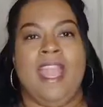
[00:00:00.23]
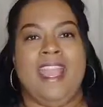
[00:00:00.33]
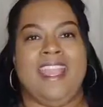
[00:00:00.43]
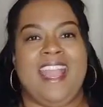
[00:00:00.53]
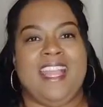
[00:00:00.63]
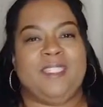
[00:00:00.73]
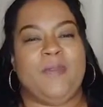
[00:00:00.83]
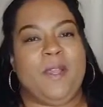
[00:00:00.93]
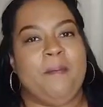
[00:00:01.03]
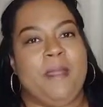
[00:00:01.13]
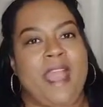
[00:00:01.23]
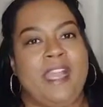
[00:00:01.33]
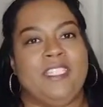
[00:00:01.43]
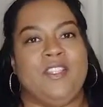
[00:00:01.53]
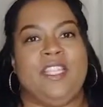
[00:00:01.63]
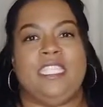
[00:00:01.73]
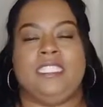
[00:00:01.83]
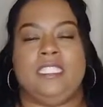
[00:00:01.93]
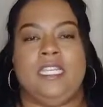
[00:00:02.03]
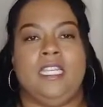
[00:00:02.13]
Hey guys, welcome back. So
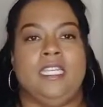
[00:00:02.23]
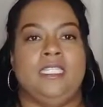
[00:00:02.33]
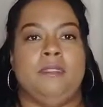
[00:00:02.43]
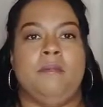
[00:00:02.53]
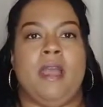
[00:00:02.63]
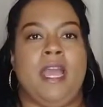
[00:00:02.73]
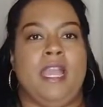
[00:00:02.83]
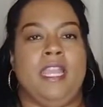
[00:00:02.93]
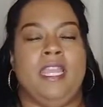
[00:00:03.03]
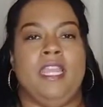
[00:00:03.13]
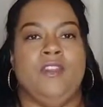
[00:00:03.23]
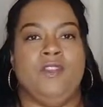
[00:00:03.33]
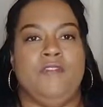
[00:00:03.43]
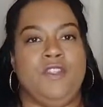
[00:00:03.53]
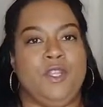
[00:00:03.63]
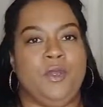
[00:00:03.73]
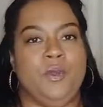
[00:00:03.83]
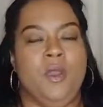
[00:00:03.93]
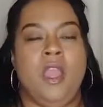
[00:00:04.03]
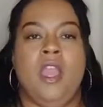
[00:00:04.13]
this is my
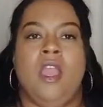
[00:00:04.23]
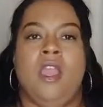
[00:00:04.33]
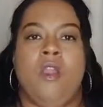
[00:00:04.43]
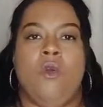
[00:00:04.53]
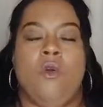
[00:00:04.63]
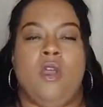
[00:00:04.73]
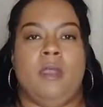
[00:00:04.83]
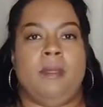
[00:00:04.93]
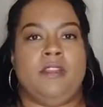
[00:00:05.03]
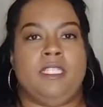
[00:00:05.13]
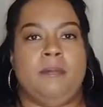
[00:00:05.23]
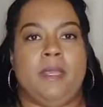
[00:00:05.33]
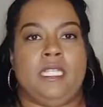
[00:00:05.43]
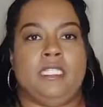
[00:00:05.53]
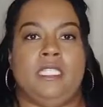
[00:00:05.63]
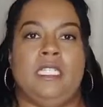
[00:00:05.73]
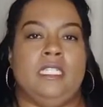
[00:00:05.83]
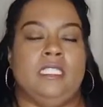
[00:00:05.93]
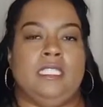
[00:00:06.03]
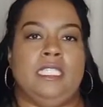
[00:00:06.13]
review on Married to
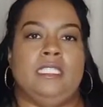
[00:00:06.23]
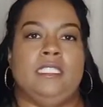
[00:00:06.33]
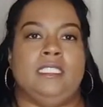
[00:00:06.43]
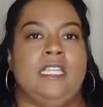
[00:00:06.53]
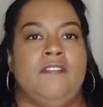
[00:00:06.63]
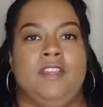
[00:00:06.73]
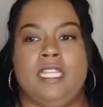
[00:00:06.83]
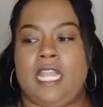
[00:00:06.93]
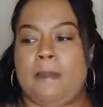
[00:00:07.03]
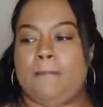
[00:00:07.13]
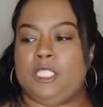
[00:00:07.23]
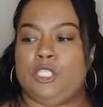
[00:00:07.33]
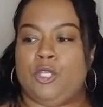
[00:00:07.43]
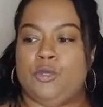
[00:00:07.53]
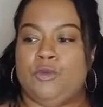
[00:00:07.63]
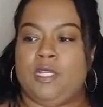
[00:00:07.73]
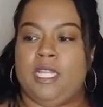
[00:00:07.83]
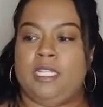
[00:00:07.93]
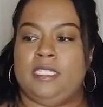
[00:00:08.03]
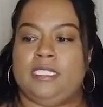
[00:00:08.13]
Medicine season 7 episode
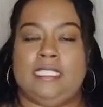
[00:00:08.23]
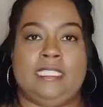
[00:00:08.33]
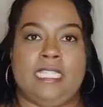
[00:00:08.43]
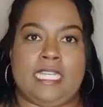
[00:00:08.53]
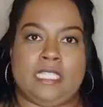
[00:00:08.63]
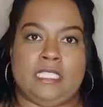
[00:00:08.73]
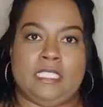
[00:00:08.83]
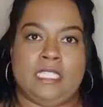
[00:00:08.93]
6.